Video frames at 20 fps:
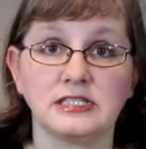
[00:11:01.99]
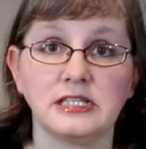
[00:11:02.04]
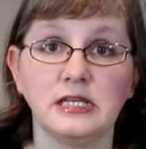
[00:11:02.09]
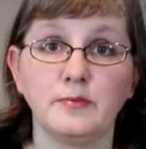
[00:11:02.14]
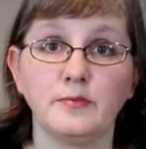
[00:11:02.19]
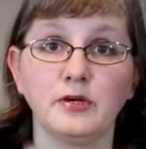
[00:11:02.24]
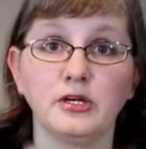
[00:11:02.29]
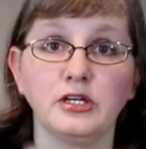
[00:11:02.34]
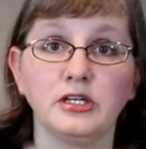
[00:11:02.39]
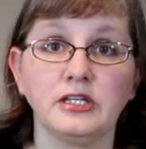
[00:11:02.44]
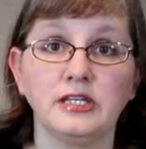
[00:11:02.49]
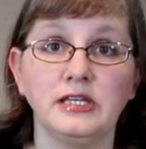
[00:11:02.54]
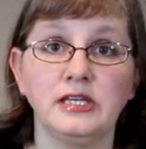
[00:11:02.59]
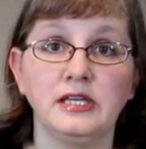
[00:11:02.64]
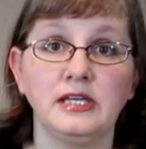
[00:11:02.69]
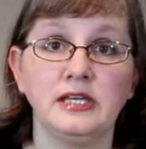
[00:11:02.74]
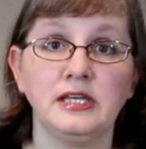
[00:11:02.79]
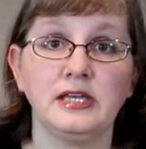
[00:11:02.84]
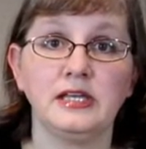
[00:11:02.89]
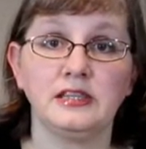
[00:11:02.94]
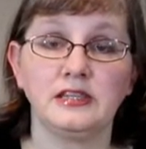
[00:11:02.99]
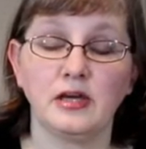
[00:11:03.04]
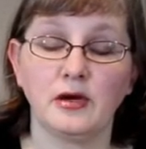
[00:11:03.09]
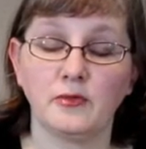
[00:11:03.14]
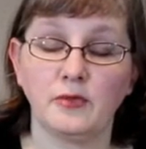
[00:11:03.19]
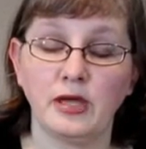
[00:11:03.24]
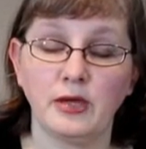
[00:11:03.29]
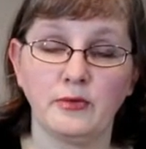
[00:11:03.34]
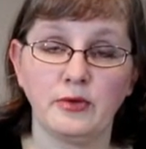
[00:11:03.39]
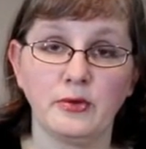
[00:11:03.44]
sleep early, and
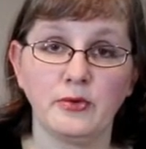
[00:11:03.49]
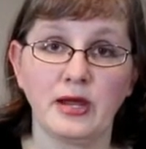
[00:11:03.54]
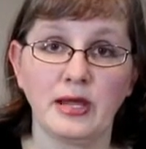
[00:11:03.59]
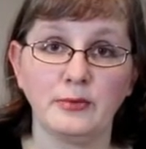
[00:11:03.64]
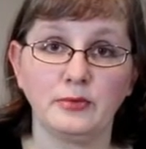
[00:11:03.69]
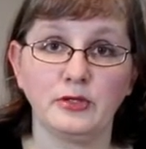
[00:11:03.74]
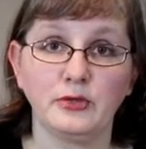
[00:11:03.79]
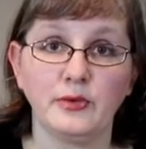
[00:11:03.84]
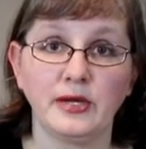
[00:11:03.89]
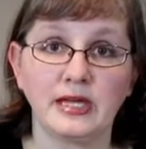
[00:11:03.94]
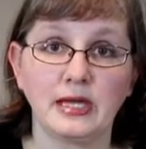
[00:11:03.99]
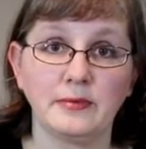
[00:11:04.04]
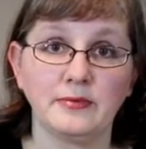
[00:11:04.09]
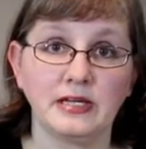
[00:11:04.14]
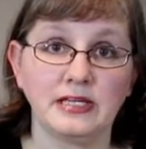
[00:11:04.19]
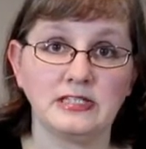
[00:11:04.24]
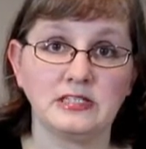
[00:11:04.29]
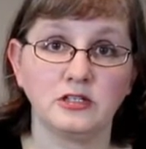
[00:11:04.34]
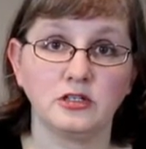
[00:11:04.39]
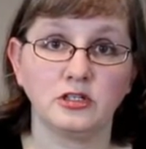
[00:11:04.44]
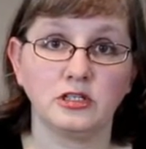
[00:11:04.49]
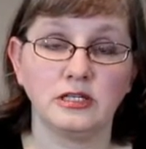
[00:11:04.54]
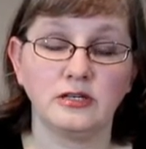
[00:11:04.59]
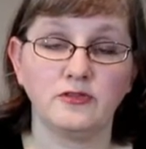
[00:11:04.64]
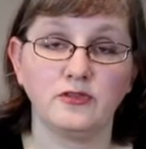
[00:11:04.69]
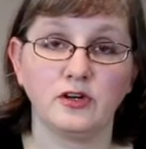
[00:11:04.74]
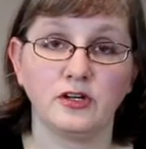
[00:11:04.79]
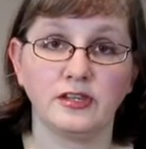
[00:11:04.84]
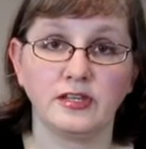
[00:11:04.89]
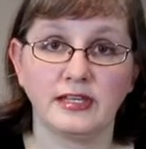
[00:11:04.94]
that way we were able to wake up nice and
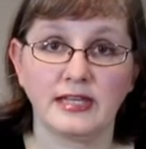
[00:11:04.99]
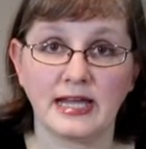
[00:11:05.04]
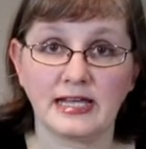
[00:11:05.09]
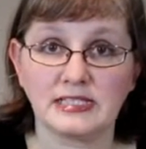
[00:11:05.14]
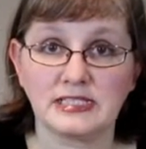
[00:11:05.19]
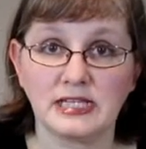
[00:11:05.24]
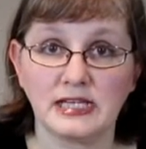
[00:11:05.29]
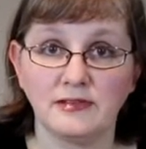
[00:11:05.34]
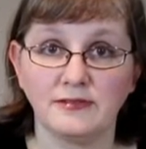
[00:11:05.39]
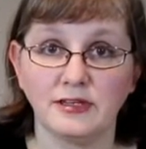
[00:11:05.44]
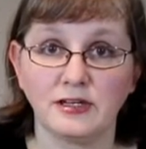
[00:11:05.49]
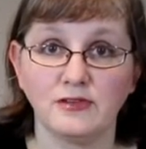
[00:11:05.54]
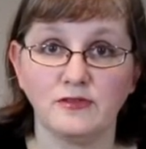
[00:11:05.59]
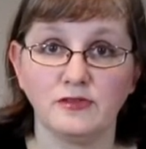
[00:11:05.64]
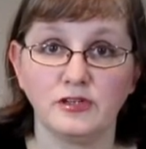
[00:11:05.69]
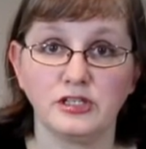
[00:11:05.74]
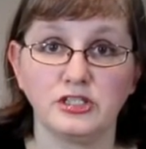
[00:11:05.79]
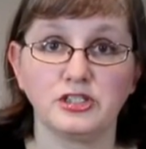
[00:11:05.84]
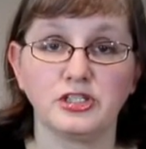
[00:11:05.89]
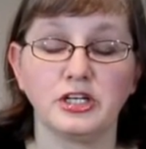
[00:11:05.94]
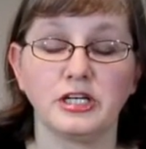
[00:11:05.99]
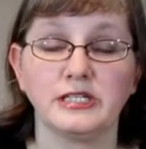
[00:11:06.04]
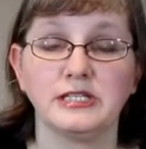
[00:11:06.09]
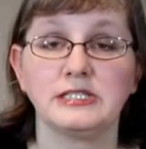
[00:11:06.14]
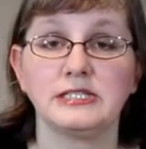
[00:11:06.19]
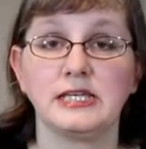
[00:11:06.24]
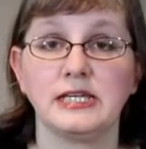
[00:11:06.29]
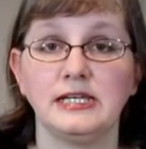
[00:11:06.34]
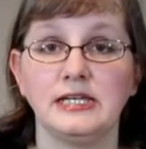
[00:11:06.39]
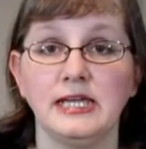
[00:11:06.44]
early for the last day of the convention on
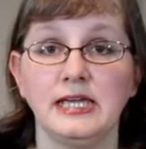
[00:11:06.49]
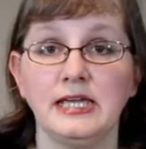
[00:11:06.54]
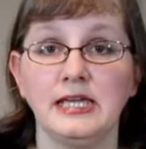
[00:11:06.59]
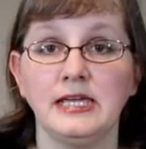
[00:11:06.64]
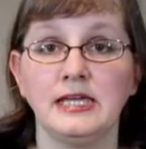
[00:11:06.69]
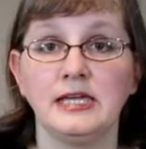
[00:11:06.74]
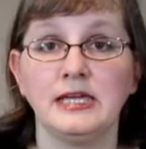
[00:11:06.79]
Sunday.